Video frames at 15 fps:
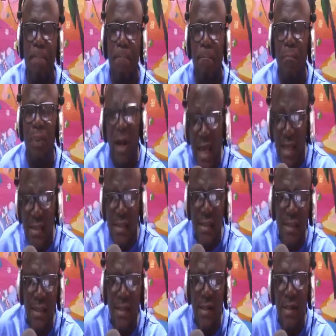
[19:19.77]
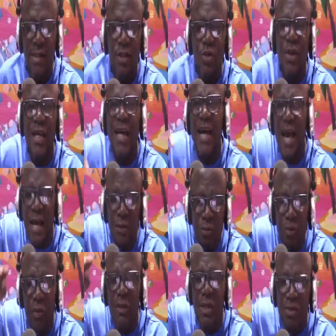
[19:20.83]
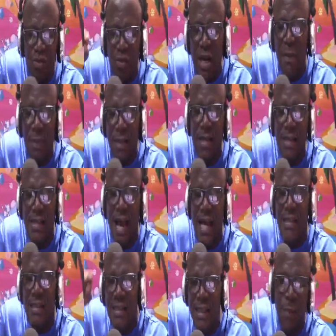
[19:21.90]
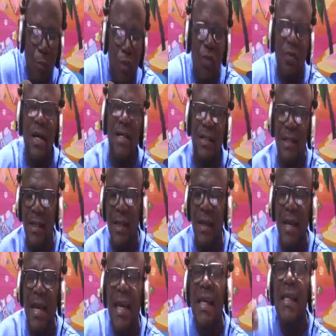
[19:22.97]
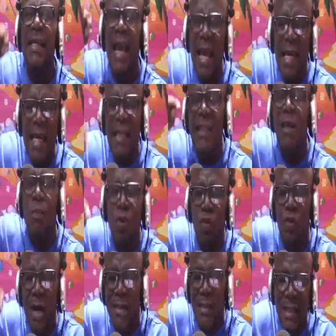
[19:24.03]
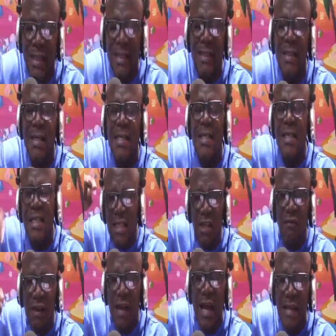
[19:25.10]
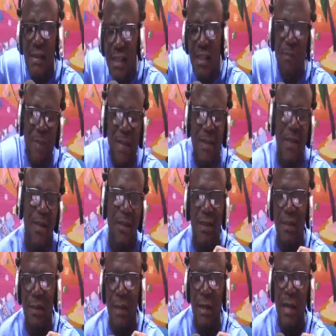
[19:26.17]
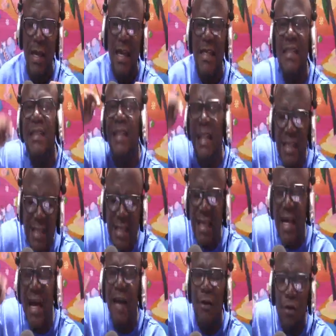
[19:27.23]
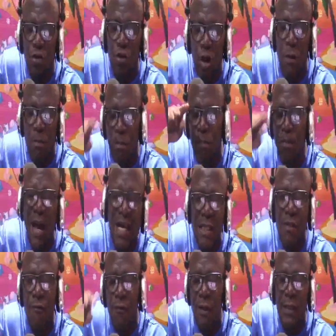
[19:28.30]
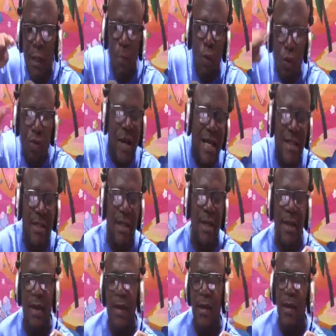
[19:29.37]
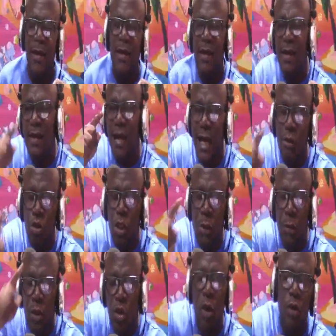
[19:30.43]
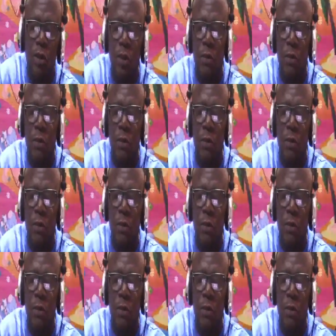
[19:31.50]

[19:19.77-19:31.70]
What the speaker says: Please, you cannot describe this as democracy in any democratic civilized dispensation. This cannot pass for democracy. Let truth be told.